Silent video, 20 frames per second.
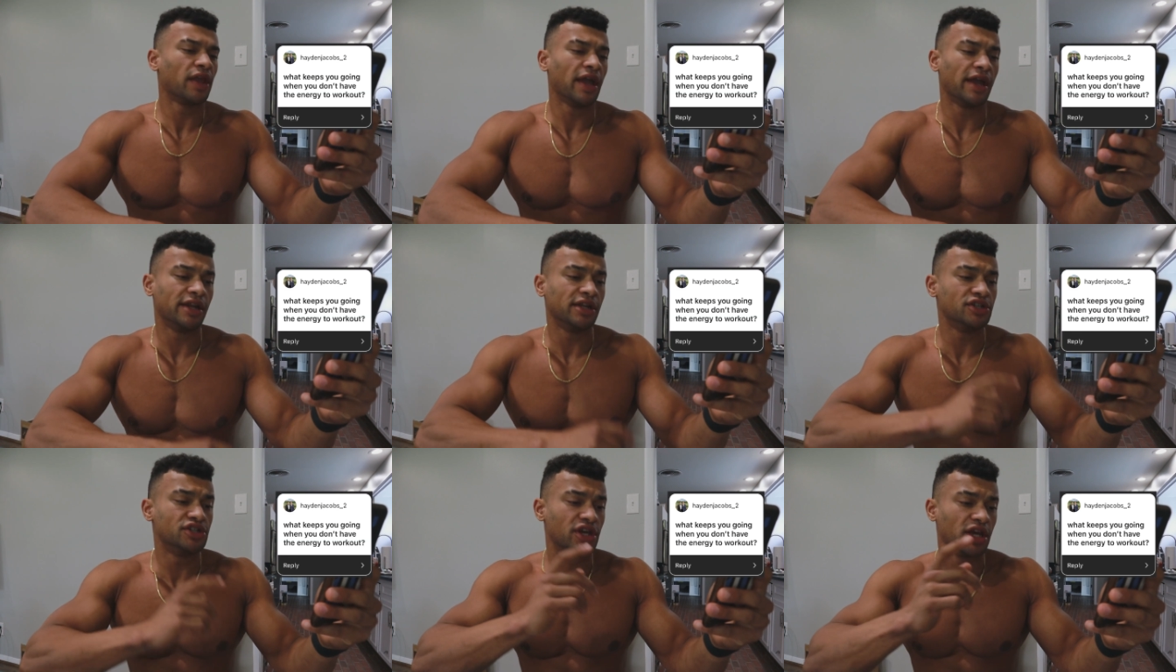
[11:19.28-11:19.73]

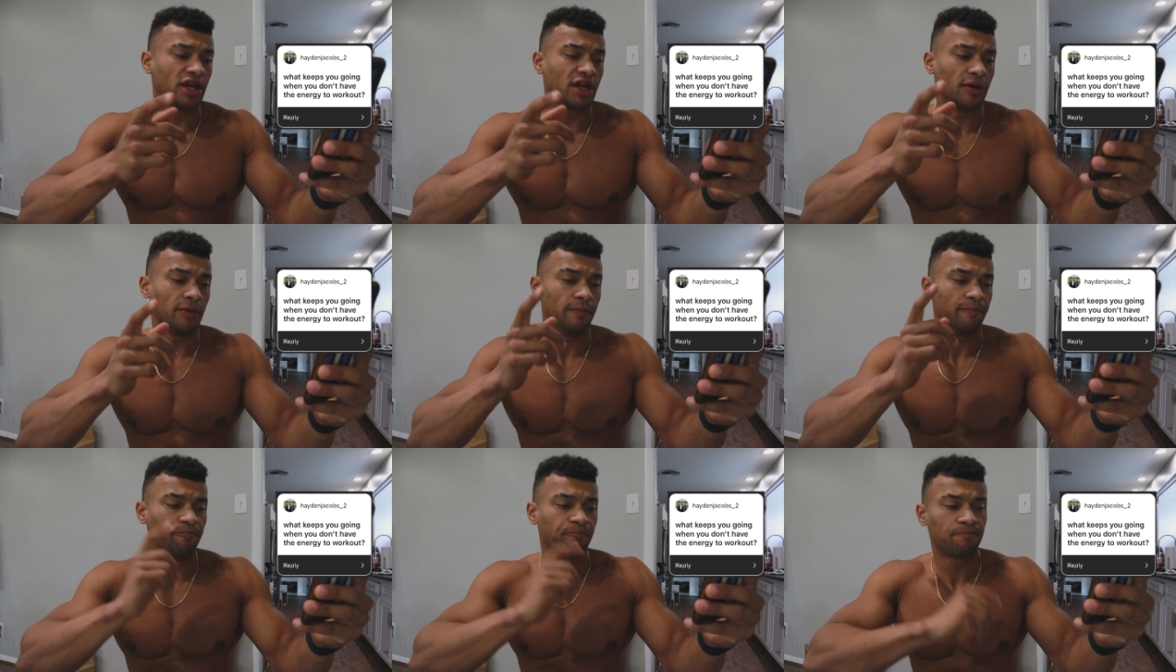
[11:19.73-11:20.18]
Hayden
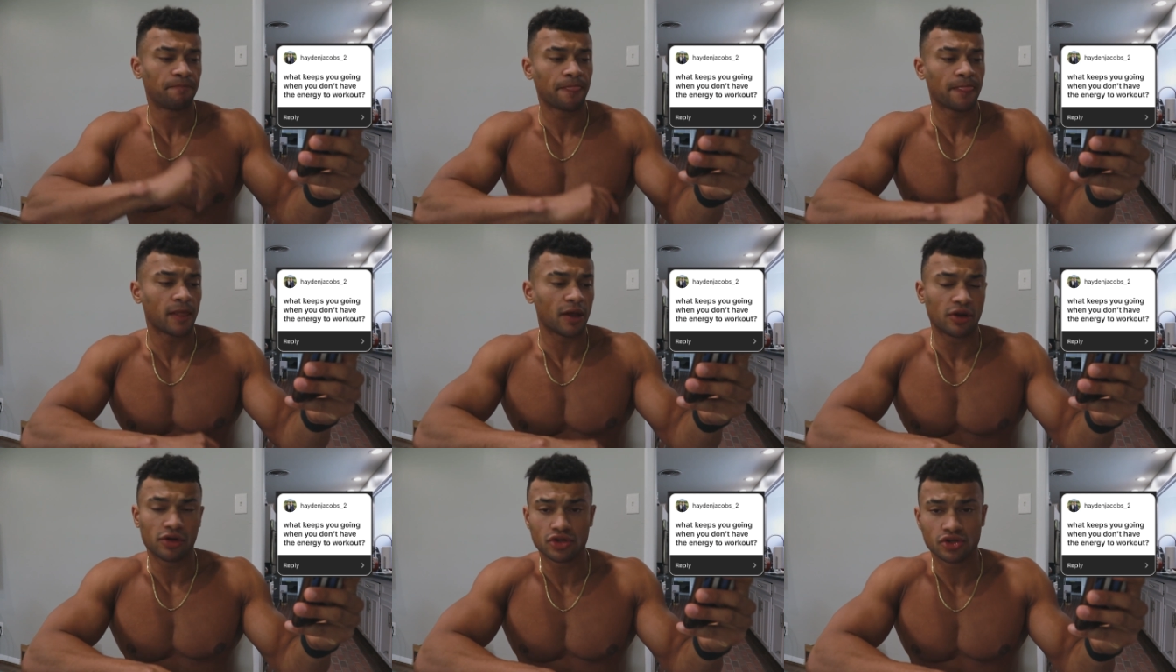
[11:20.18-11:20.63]
Jacob
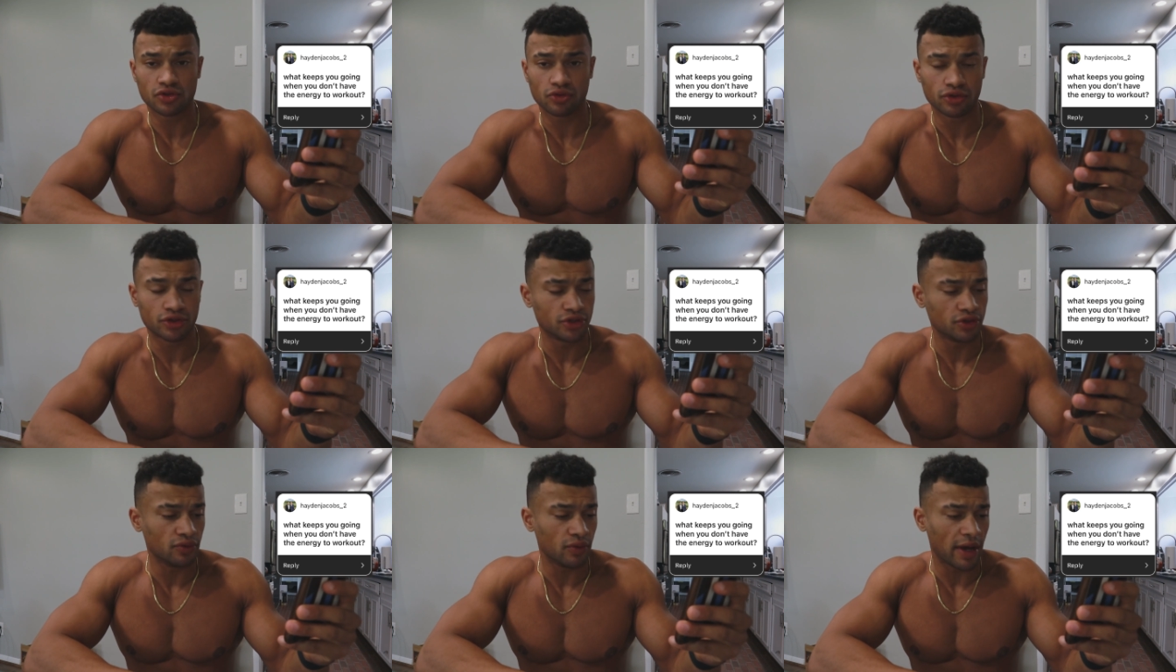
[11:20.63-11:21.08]

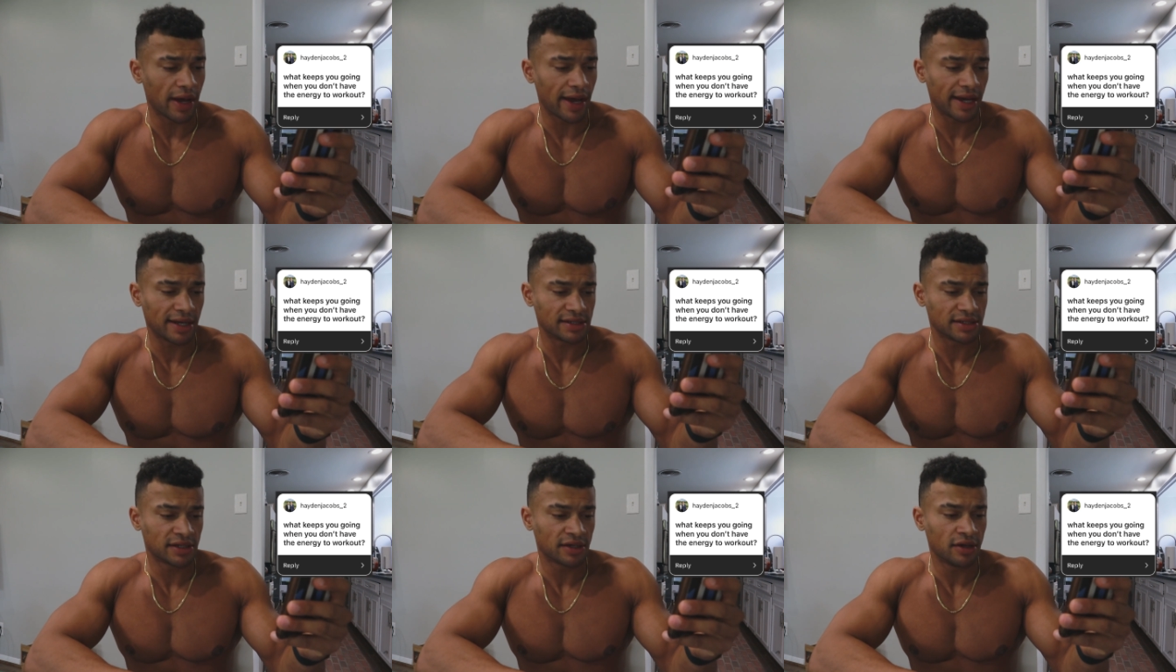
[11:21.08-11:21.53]
underscore 2
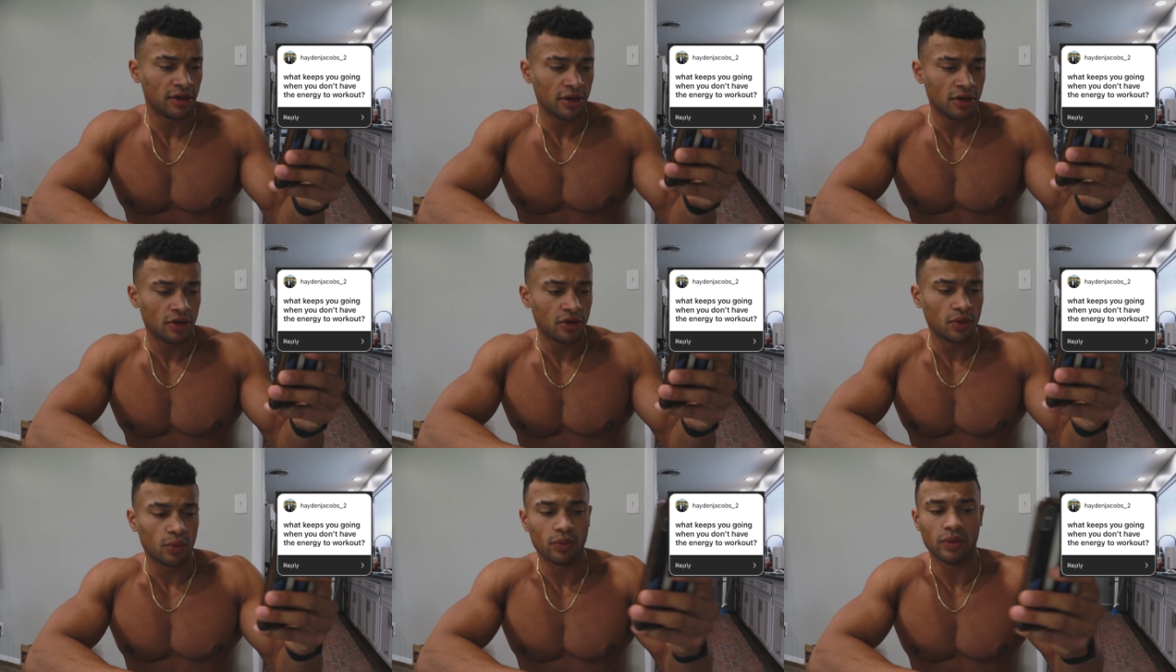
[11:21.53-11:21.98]
asks,
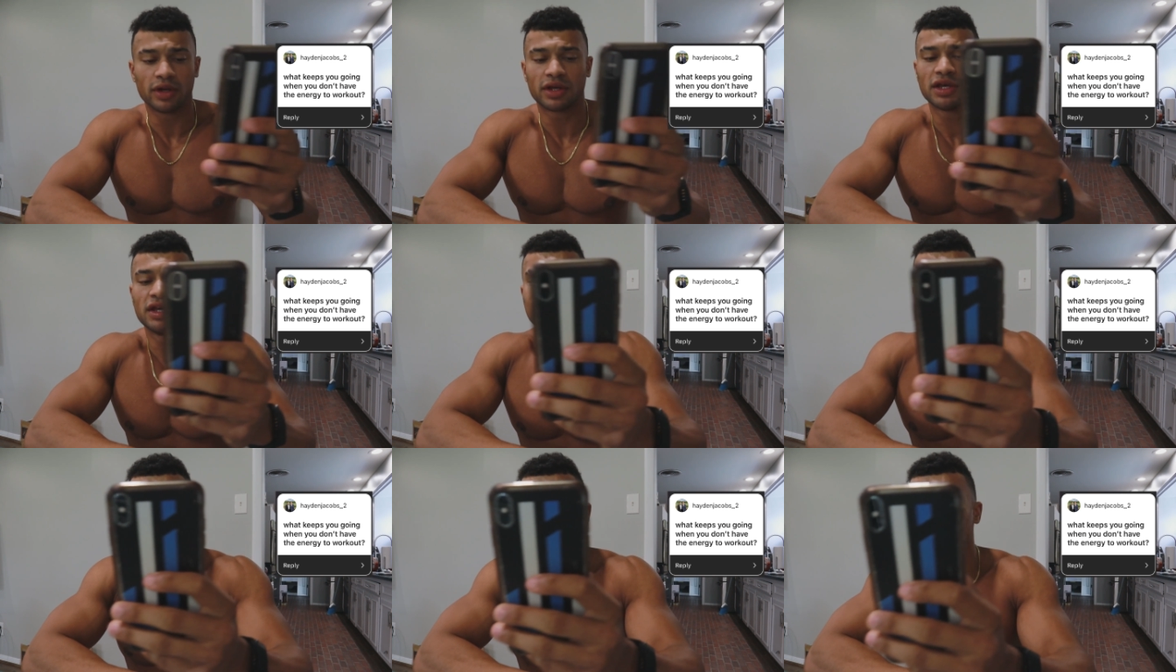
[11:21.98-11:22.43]

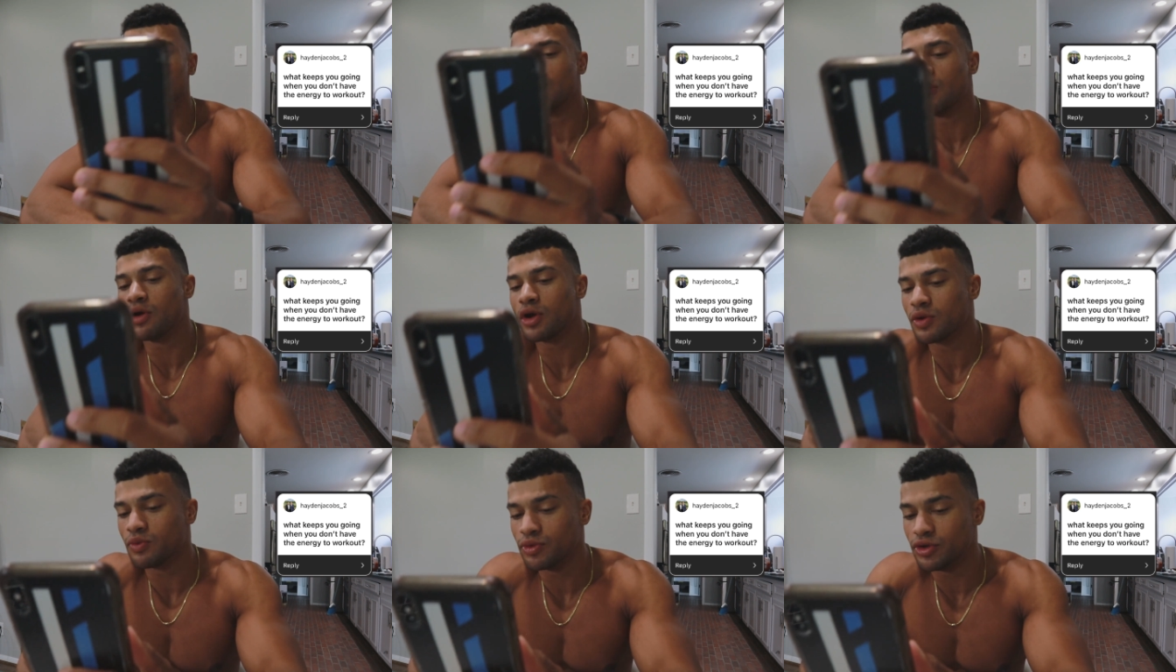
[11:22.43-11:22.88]
what keeps you
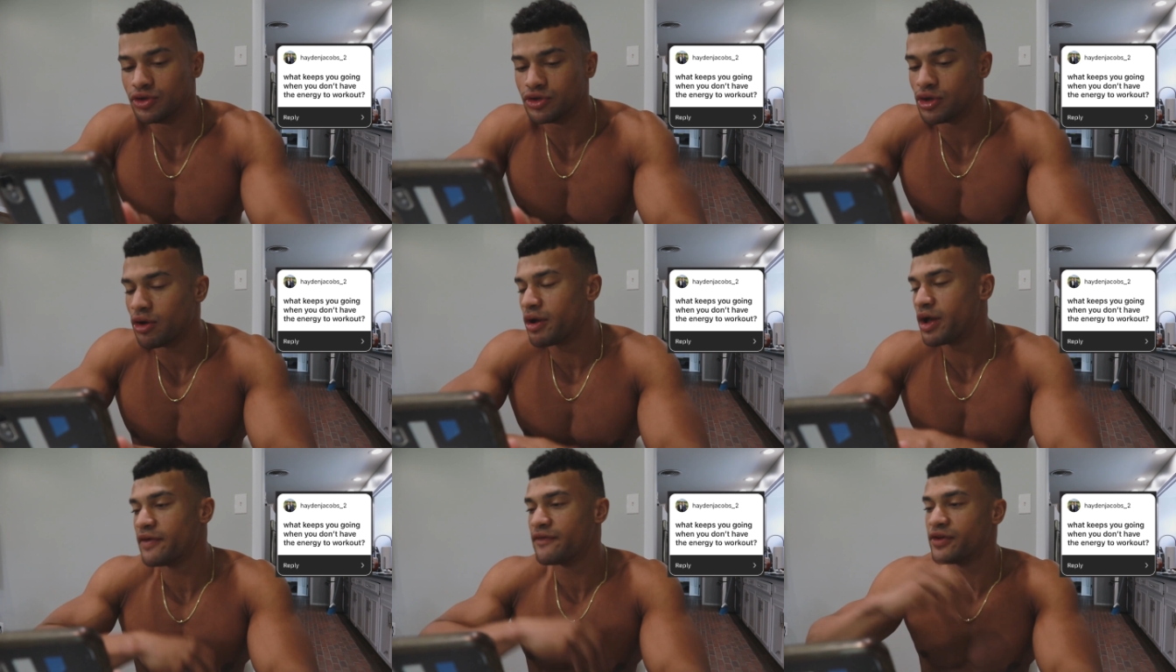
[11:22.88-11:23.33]
going when you
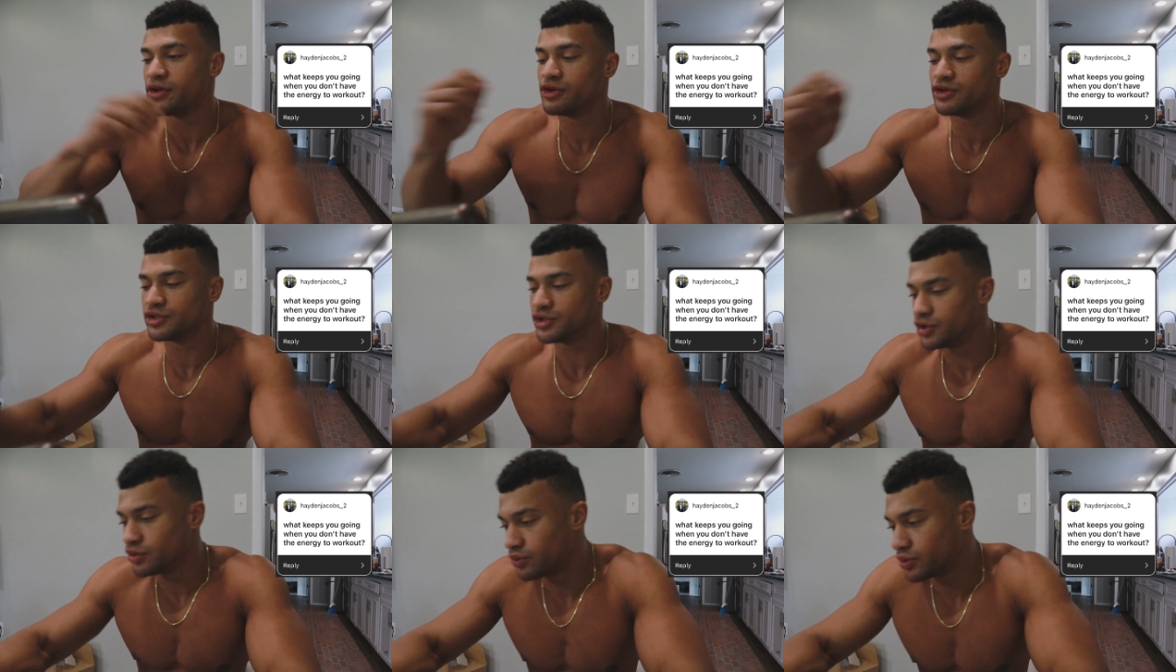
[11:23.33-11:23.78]
don't have
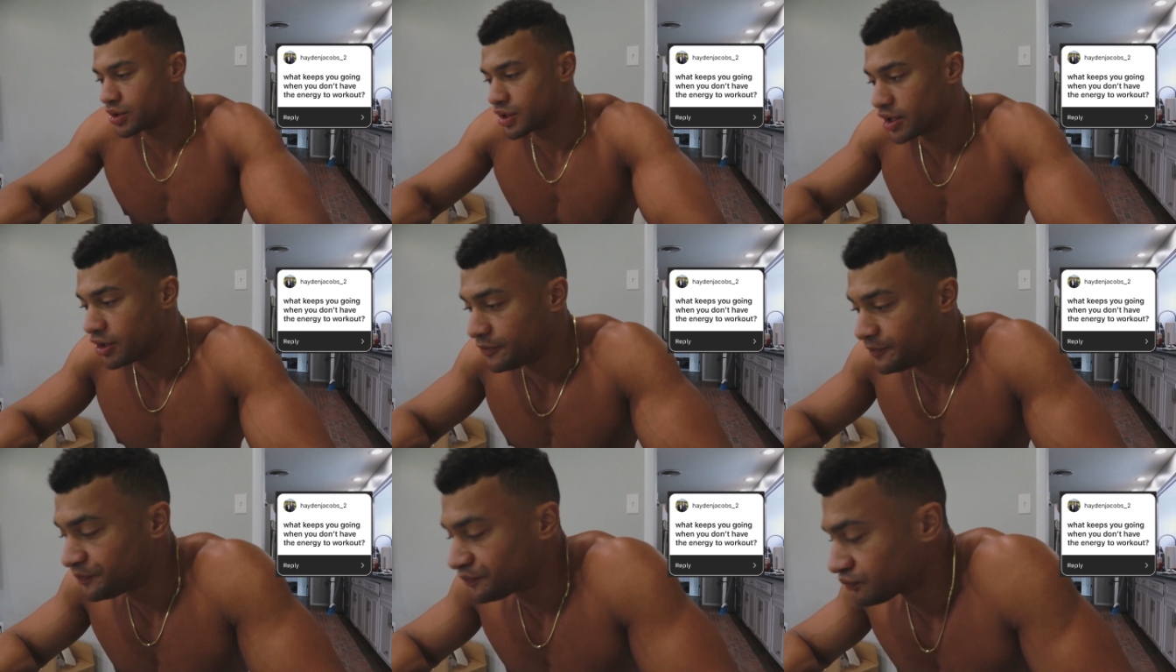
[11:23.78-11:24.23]
energy to work
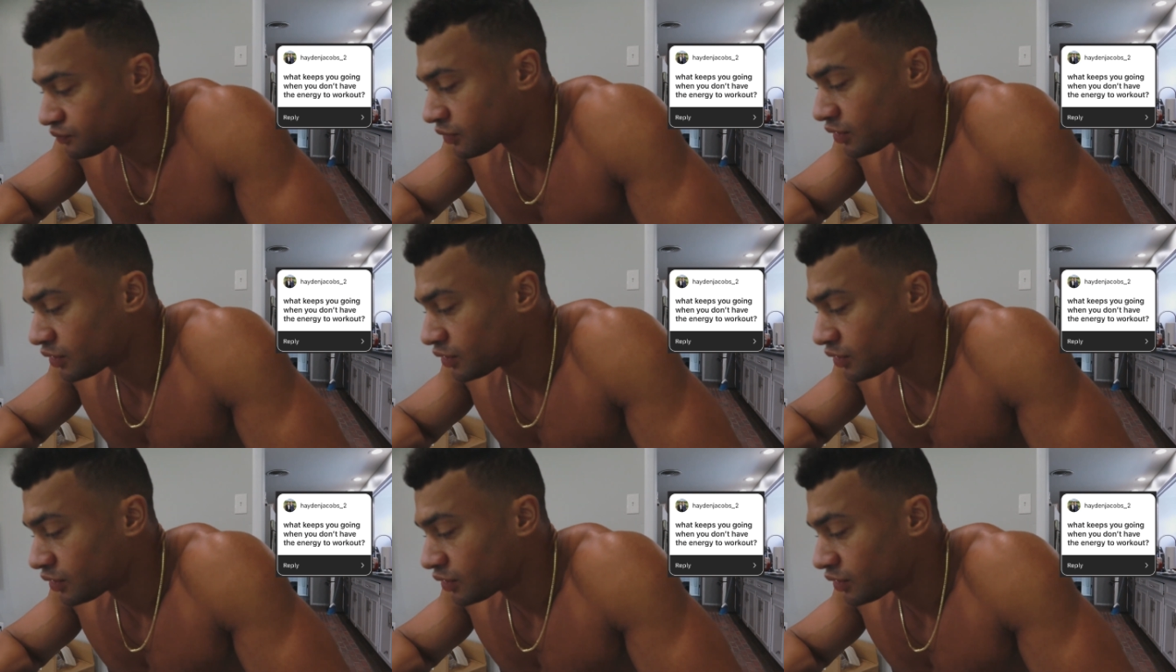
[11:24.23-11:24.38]
out?